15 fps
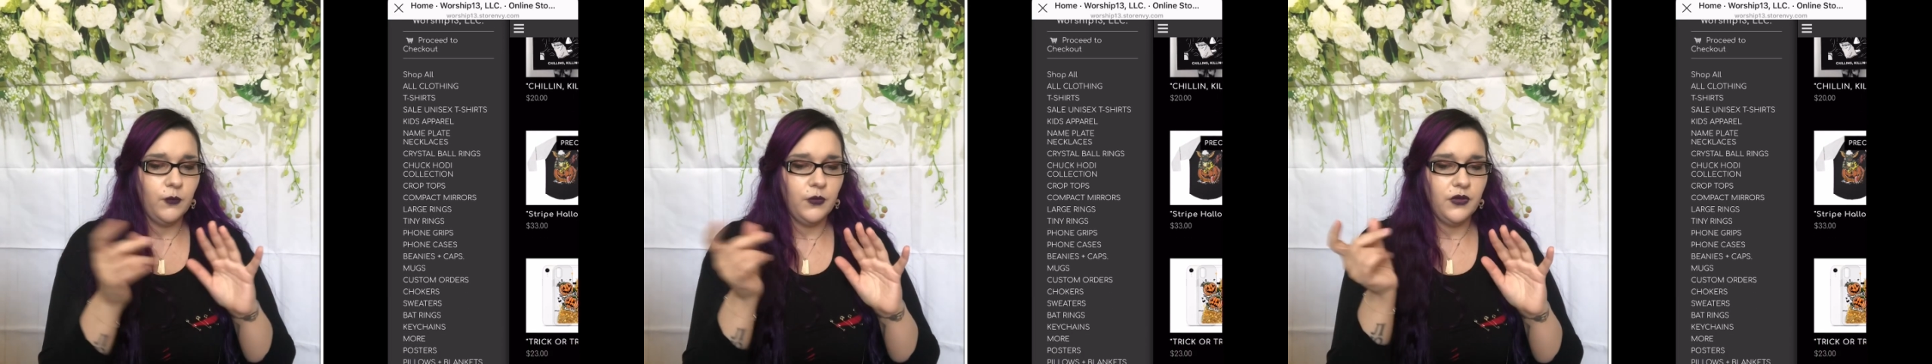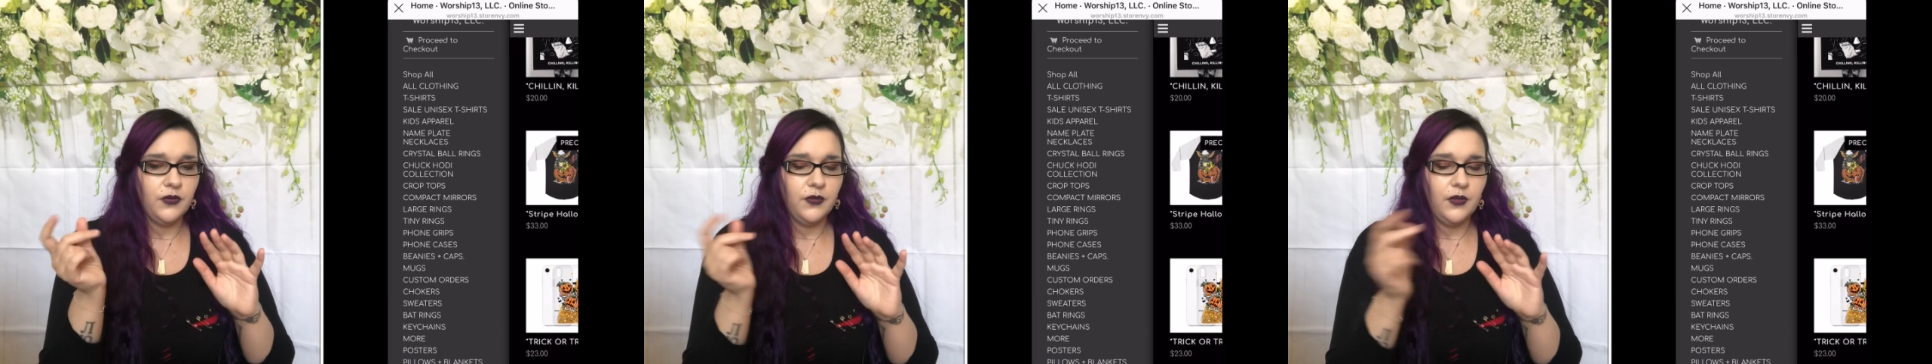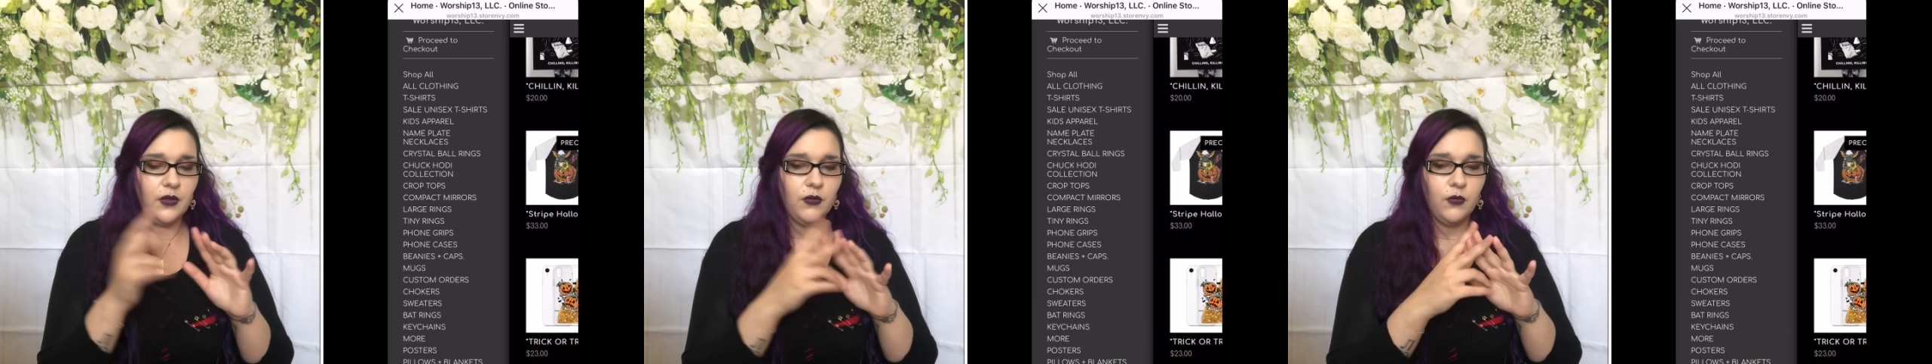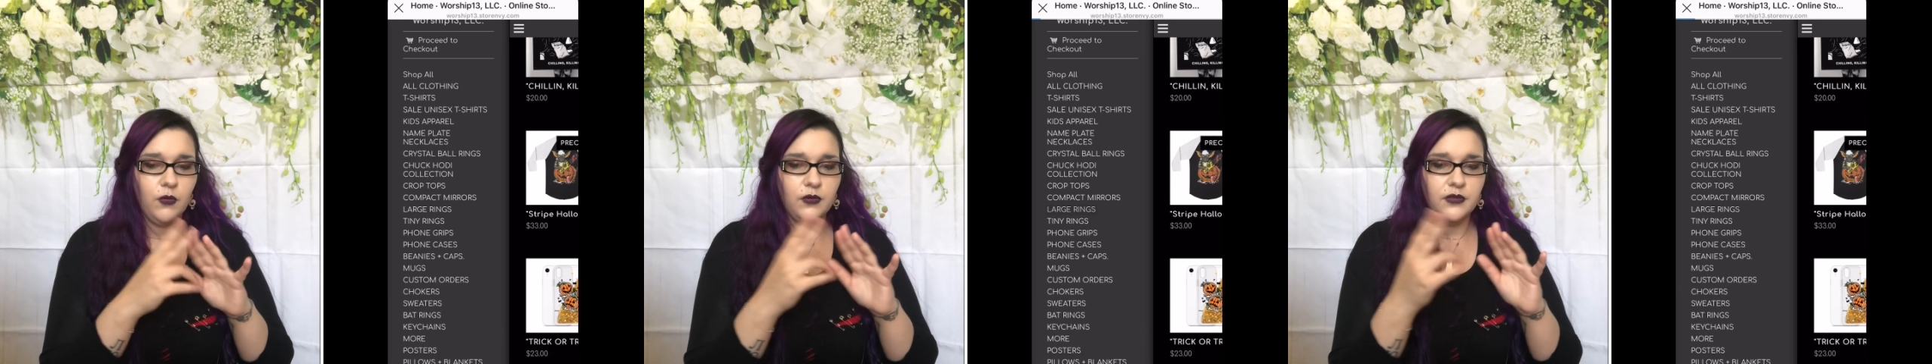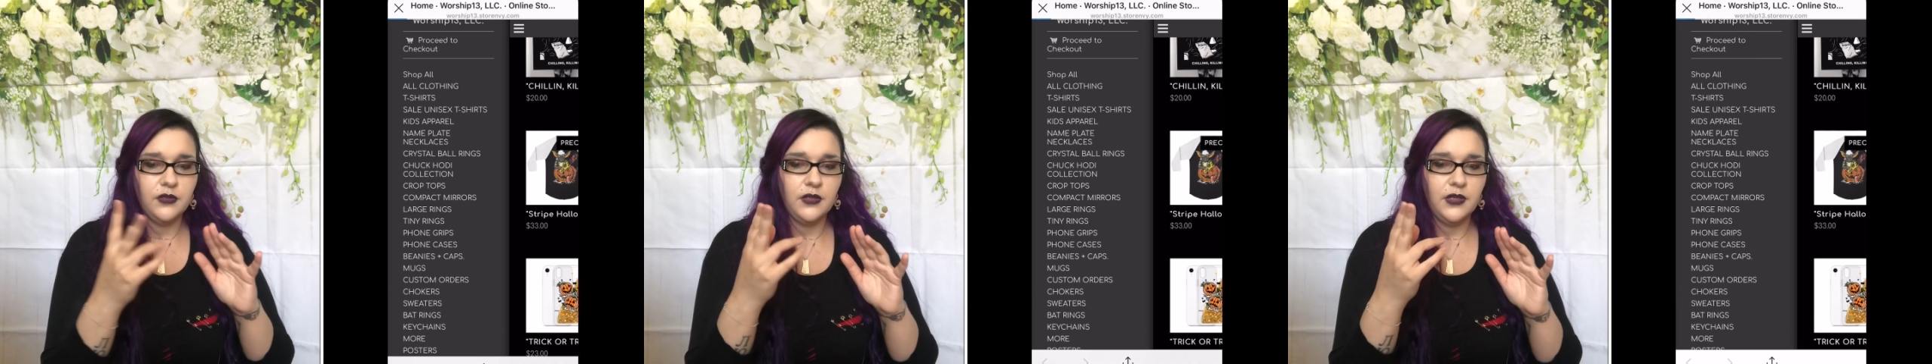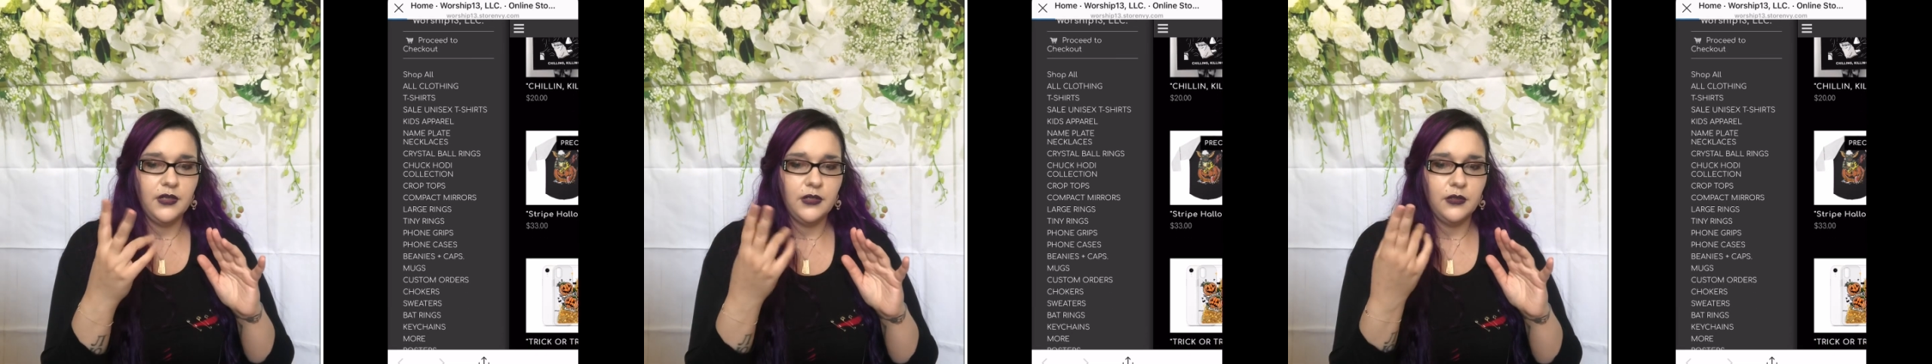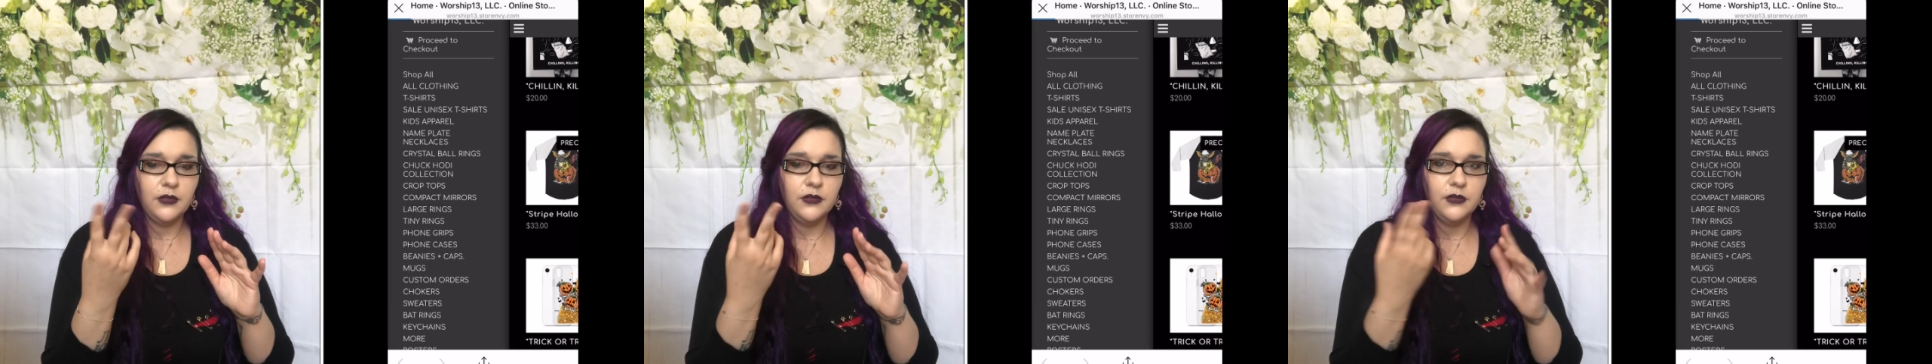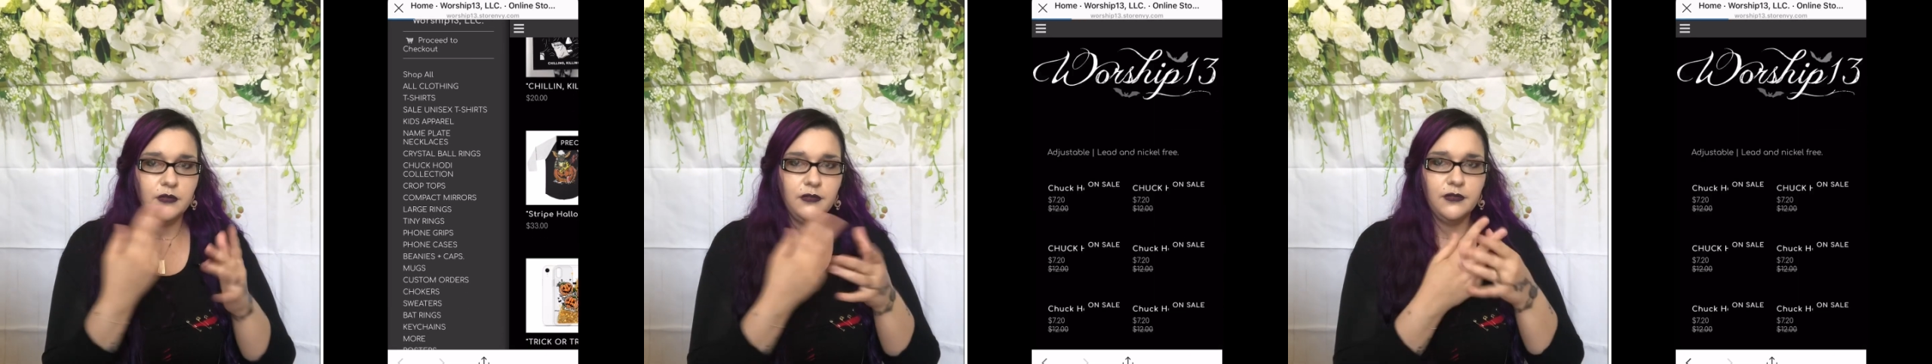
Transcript: What are they called? The little